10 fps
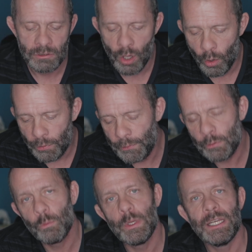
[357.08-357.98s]
go
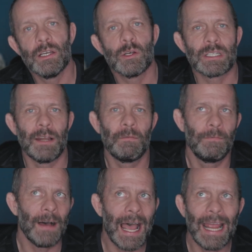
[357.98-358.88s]
through the videos and
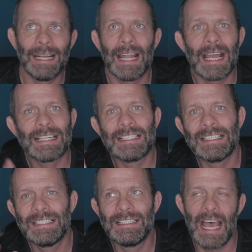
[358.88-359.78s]
find like
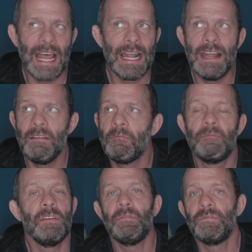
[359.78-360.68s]

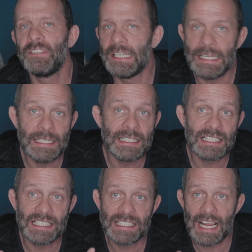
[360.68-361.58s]
10-15
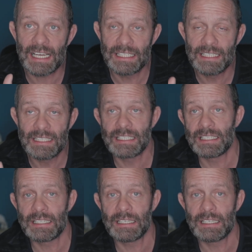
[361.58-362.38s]
seconds